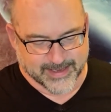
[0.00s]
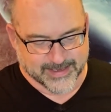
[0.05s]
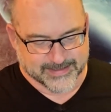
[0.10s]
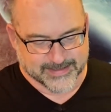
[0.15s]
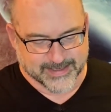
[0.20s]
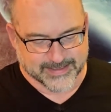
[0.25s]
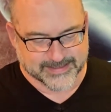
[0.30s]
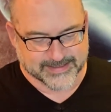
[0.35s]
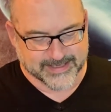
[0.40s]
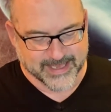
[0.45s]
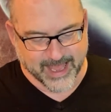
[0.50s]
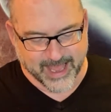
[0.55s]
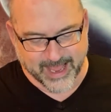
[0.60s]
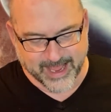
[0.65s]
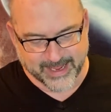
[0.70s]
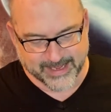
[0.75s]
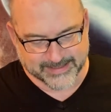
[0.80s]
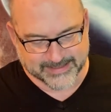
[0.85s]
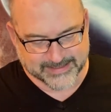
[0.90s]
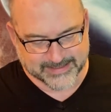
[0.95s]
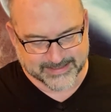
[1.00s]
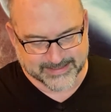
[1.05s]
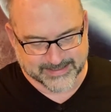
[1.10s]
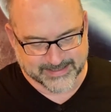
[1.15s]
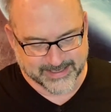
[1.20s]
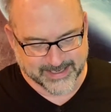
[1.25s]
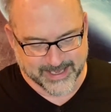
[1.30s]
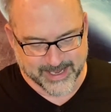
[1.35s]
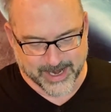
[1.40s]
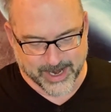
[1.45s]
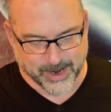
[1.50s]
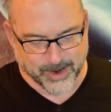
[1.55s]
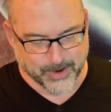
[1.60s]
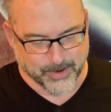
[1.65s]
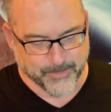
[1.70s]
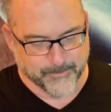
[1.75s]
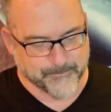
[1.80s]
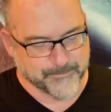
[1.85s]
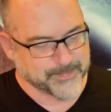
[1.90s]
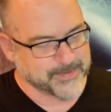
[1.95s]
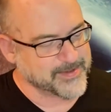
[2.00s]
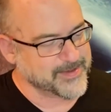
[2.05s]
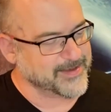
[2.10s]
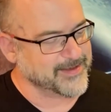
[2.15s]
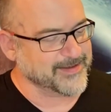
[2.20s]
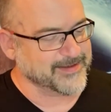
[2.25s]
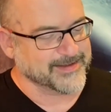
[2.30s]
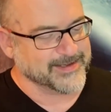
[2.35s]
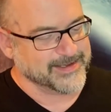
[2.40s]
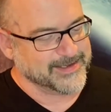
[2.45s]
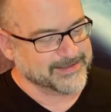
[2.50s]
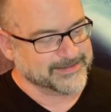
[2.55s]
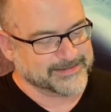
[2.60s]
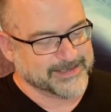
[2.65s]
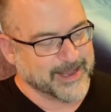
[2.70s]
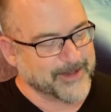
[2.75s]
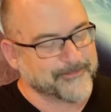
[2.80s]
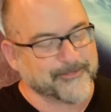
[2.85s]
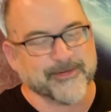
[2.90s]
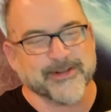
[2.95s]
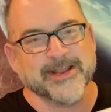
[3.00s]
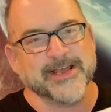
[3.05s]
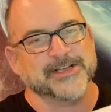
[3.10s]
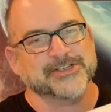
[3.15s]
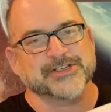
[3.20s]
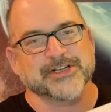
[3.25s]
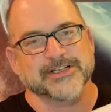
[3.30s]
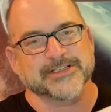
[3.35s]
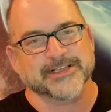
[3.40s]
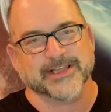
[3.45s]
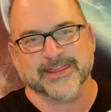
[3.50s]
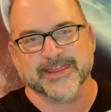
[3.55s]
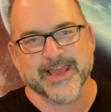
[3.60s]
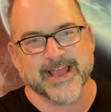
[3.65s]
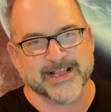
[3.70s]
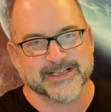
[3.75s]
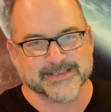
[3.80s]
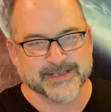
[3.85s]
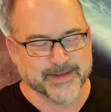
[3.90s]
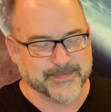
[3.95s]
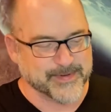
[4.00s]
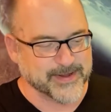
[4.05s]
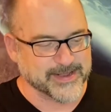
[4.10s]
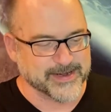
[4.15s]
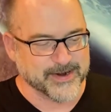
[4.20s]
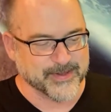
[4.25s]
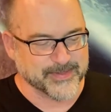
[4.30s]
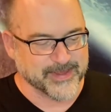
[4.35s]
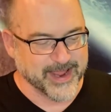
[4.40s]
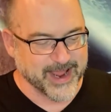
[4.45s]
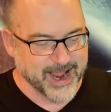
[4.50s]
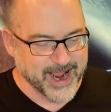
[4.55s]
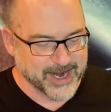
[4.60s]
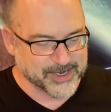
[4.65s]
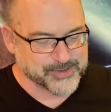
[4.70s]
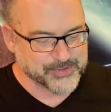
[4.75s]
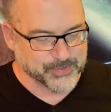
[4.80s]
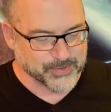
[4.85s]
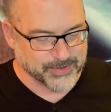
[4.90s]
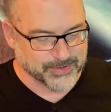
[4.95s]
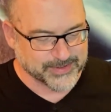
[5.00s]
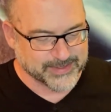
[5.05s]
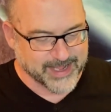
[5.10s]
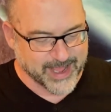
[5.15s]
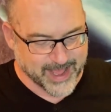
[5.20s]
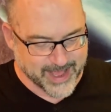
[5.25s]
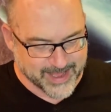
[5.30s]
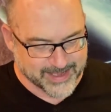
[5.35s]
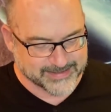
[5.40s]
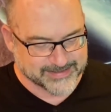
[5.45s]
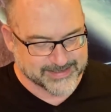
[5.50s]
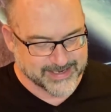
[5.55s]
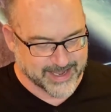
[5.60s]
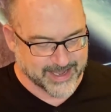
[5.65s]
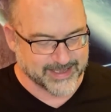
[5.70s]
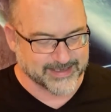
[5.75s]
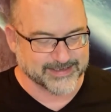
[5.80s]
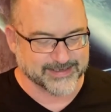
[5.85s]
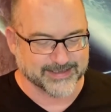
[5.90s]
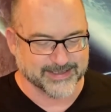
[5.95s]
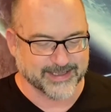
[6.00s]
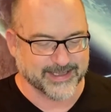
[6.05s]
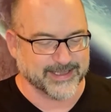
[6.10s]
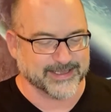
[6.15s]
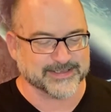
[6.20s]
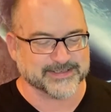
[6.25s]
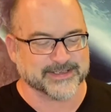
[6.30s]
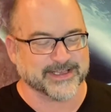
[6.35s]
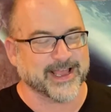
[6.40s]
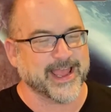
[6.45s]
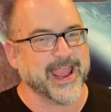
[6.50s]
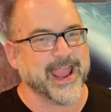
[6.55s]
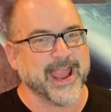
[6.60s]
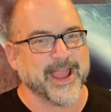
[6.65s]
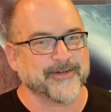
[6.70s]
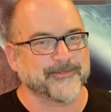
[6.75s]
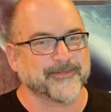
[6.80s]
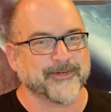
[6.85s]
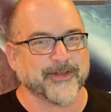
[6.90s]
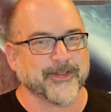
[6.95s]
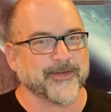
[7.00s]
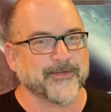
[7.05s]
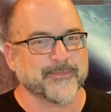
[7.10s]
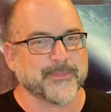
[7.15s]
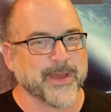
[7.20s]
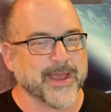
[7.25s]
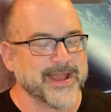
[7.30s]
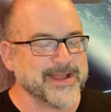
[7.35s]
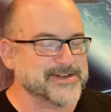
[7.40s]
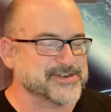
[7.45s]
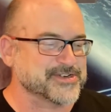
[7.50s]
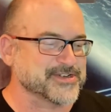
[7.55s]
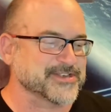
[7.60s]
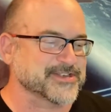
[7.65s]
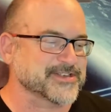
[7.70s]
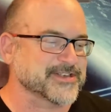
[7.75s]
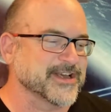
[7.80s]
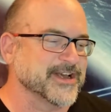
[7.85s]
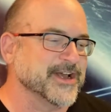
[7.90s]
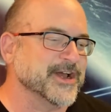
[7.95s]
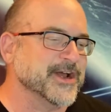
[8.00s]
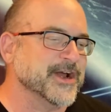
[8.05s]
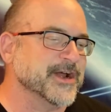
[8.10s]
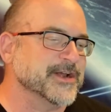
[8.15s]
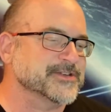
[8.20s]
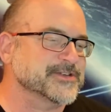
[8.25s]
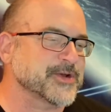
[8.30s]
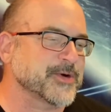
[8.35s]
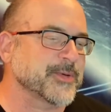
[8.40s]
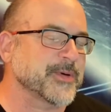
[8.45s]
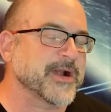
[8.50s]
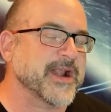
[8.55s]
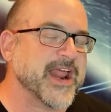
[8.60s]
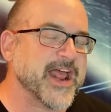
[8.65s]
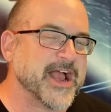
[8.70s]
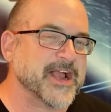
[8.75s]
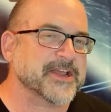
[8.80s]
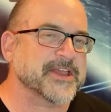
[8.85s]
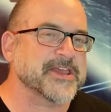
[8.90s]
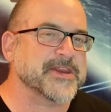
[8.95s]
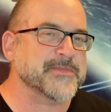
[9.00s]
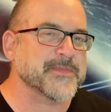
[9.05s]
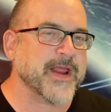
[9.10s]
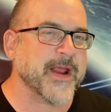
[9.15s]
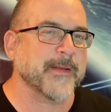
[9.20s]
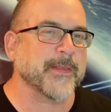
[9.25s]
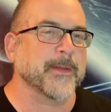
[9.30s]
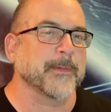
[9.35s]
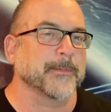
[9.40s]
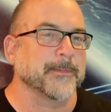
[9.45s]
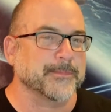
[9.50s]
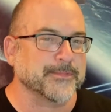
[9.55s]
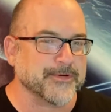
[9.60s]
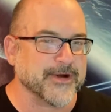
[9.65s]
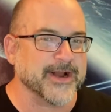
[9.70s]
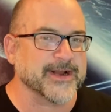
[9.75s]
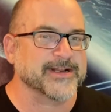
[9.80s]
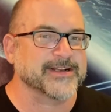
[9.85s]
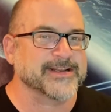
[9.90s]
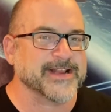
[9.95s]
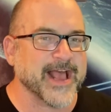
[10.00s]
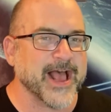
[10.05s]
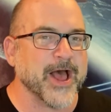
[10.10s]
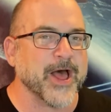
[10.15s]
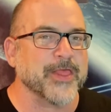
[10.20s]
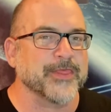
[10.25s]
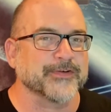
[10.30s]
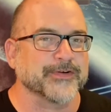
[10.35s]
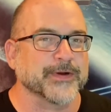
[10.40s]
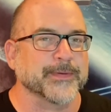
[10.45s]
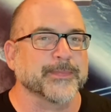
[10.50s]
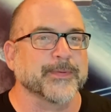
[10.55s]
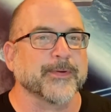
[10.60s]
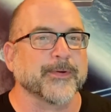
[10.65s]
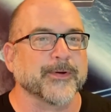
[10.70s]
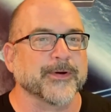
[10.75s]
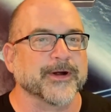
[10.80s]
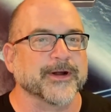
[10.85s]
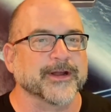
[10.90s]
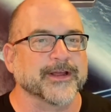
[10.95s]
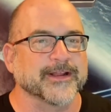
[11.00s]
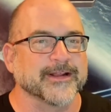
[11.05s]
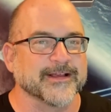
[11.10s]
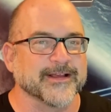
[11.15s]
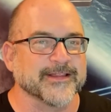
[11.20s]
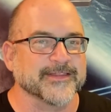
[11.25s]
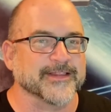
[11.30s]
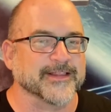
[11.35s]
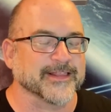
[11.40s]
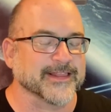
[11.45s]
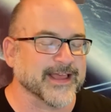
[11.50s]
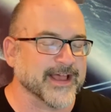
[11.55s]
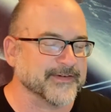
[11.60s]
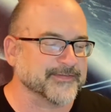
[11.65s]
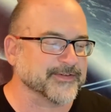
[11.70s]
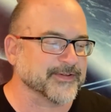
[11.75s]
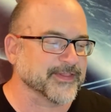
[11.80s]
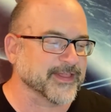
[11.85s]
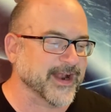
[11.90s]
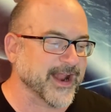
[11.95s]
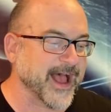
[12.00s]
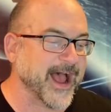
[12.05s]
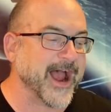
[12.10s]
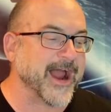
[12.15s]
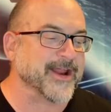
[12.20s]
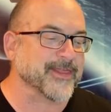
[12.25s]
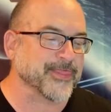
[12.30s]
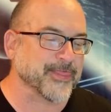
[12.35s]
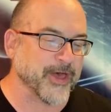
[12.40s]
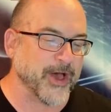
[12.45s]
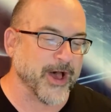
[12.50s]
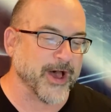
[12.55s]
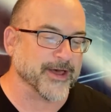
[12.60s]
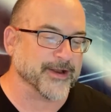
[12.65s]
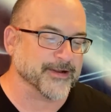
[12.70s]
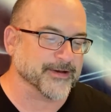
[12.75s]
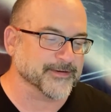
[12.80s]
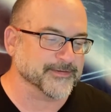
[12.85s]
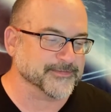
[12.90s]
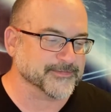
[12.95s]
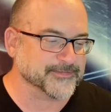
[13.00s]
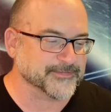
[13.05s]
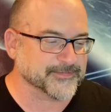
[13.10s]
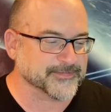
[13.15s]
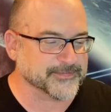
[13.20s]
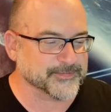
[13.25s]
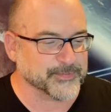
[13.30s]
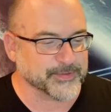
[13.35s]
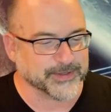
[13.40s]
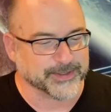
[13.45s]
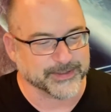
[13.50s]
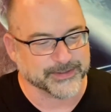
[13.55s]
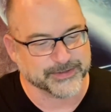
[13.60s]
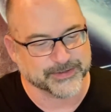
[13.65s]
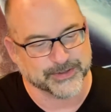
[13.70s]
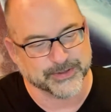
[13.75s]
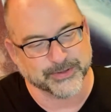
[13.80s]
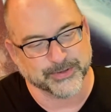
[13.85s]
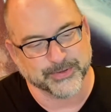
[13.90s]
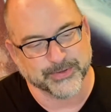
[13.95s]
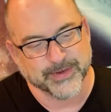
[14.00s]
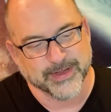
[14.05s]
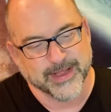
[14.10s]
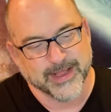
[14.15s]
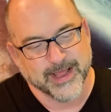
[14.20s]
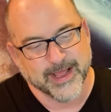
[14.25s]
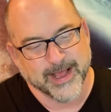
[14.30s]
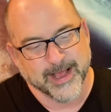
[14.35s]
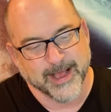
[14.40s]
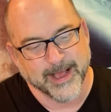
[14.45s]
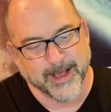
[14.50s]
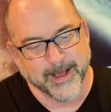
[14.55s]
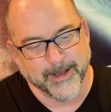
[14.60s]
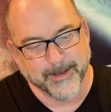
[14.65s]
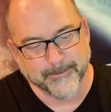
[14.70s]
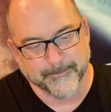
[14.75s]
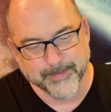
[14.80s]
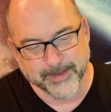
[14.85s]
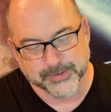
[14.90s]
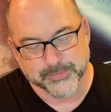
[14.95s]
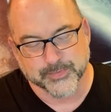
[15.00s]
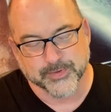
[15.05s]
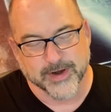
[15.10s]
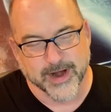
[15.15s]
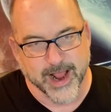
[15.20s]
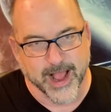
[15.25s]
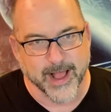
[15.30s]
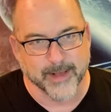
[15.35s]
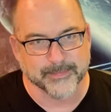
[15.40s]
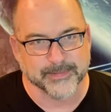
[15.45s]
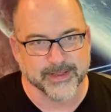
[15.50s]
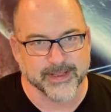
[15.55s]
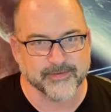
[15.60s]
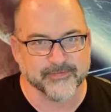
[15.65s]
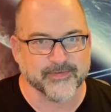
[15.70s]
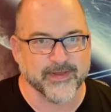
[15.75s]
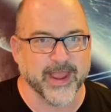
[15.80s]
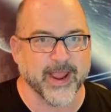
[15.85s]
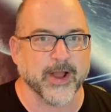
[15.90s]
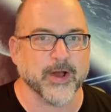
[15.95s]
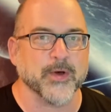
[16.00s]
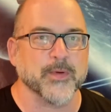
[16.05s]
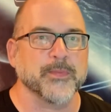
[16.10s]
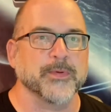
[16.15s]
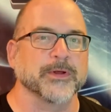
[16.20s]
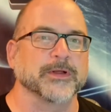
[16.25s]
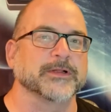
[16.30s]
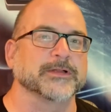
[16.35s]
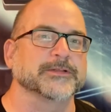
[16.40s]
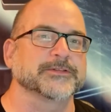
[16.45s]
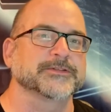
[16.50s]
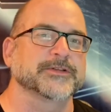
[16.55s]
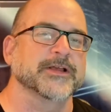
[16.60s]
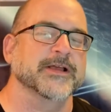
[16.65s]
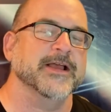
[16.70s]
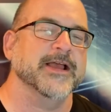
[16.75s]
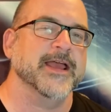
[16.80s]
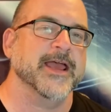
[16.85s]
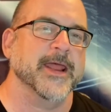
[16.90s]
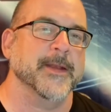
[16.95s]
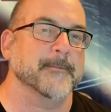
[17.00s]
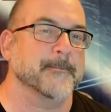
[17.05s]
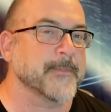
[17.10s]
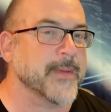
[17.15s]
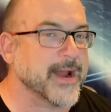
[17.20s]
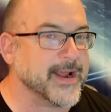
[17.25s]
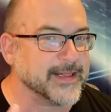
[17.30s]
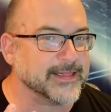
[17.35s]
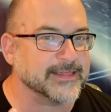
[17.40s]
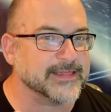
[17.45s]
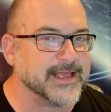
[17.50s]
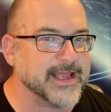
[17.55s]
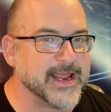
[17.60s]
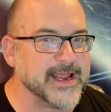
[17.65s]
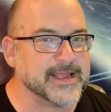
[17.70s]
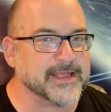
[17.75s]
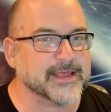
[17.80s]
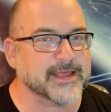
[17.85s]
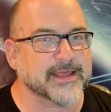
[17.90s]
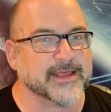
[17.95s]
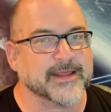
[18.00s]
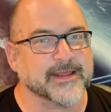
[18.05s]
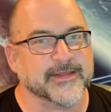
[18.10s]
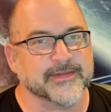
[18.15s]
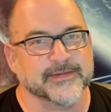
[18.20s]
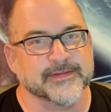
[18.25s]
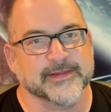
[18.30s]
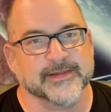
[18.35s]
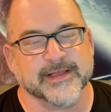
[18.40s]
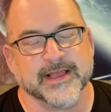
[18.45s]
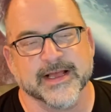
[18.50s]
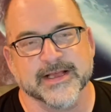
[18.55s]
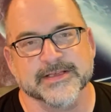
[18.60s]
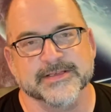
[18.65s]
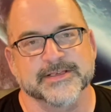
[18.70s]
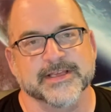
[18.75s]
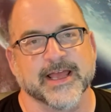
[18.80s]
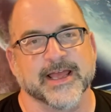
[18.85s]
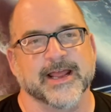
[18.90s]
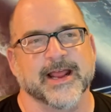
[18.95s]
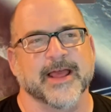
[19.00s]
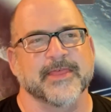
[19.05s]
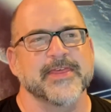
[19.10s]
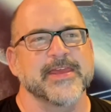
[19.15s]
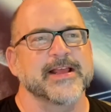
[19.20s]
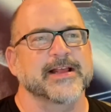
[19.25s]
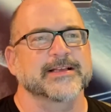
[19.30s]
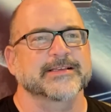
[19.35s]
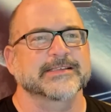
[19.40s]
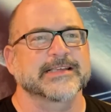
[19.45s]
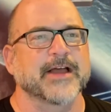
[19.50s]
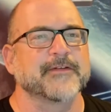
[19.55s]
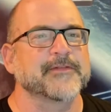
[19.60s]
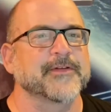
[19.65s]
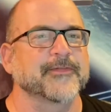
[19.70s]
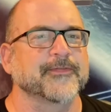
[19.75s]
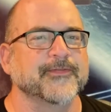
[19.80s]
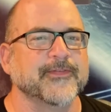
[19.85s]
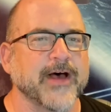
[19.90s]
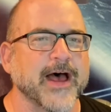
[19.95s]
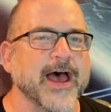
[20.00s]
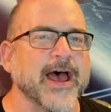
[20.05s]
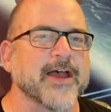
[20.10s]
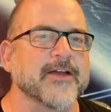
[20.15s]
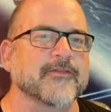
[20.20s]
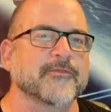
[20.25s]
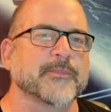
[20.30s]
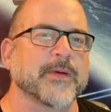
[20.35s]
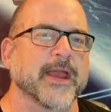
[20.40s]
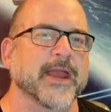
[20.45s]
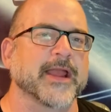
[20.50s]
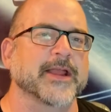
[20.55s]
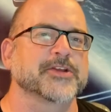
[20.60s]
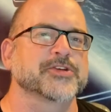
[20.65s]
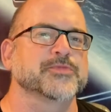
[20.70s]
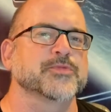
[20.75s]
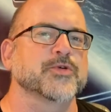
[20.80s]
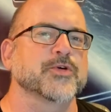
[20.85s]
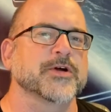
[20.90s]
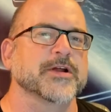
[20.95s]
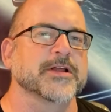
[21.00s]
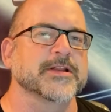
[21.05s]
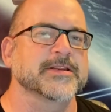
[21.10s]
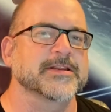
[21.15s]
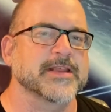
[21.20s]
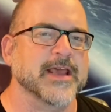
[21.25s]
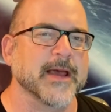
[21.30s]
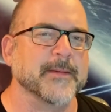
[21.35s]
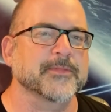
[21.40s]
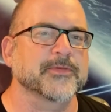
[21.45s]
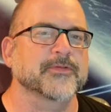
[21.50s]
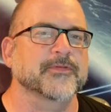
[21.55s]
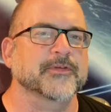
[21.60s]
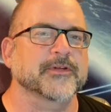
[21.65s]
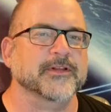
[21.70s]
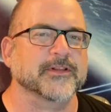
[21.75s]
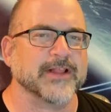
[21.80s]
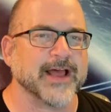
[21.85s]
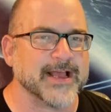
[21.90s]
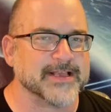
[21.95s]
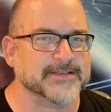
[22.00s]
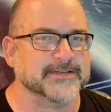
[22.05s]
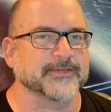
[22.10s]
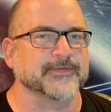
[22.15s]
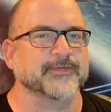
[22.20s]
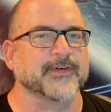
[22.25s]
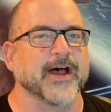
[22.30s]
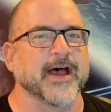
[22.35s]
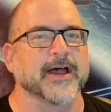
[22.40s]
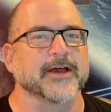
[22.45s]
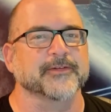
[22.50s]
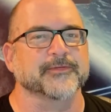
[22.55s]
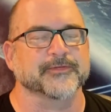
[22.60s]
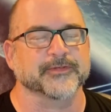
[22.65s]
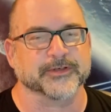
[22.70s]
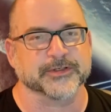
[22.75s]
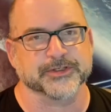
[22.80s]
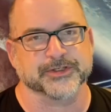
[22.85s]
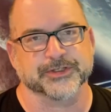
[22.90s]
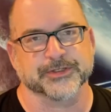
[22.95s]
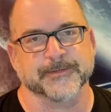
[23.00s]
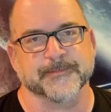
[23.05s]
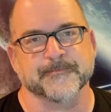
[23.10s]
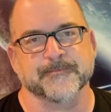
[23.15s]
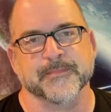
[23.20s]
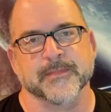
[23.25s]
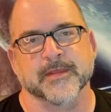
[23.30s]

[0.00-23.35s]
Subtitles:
So let's say it's, definitions and things, but, the actual content is a handful of pages. So we're not going to be able to break down the report on the level that I thought of we could do. That's probably available. It might leak because I think a 75-page more in-depth classified version